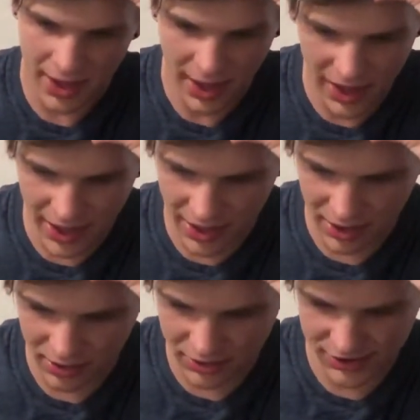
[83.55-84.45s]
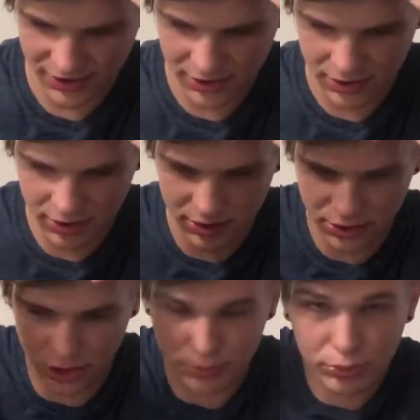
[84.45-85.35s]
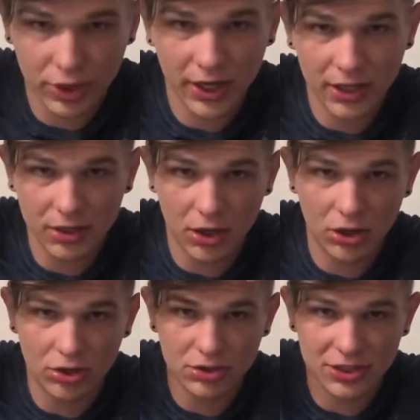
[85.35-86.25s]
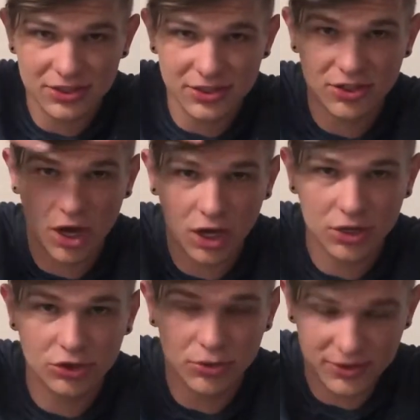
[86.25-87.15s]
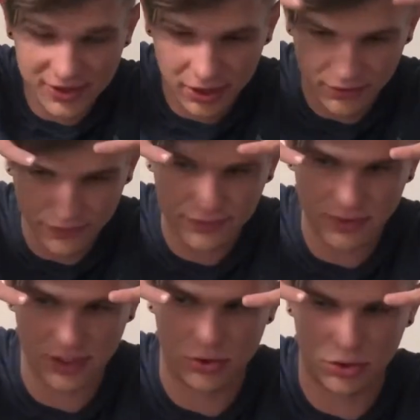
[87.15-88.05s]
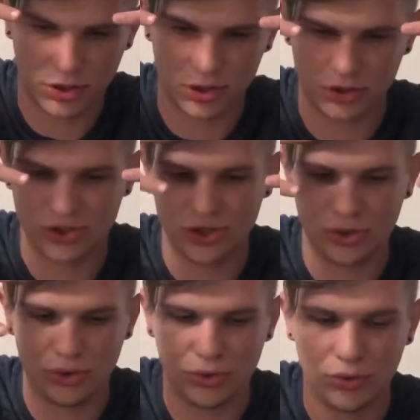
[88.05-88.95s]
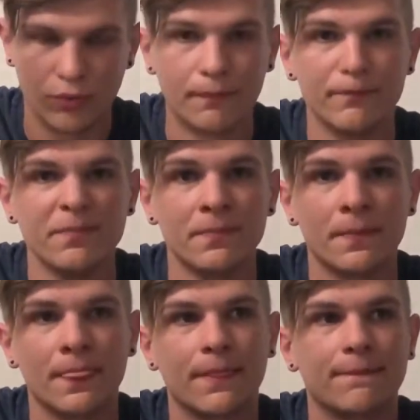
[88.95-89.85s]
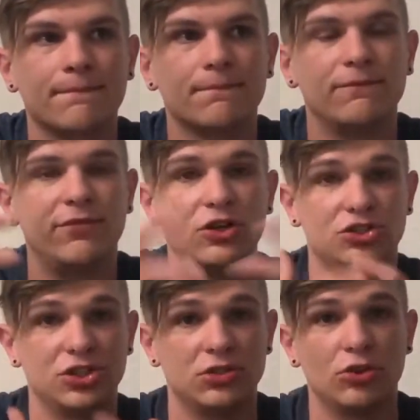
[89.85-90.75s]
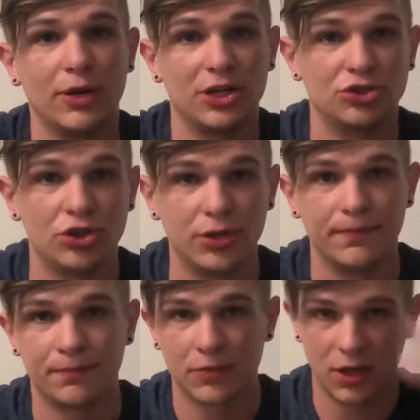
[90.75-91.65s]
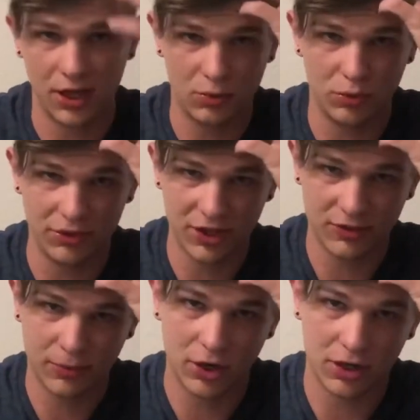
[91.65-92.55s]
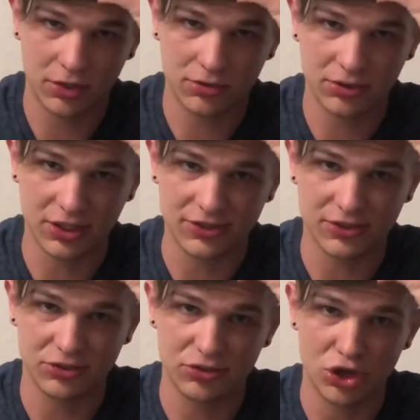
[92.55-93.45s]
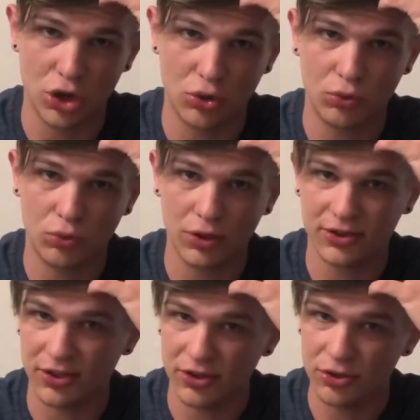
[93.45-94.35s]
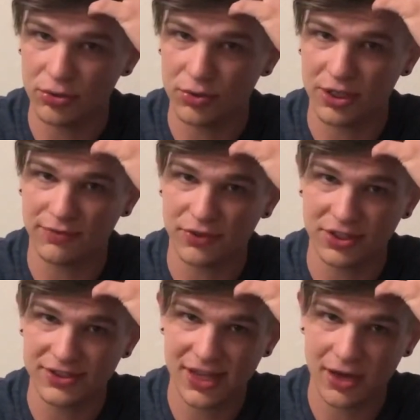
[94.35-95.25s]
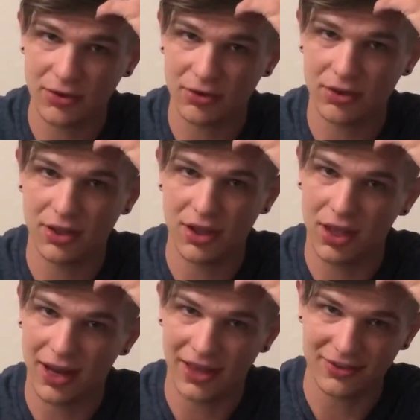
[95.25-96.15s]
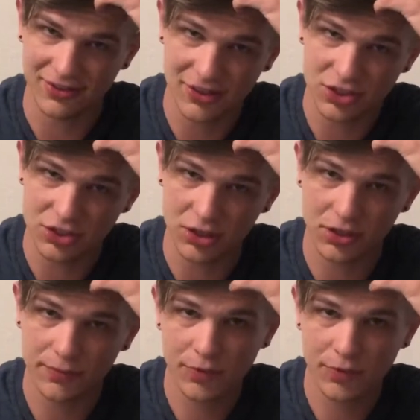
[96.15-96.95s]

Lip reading: and your brain all needs to talk to itself in order to function the way it should. And when this part doesn't know what to do when it freaks out and has a seizure,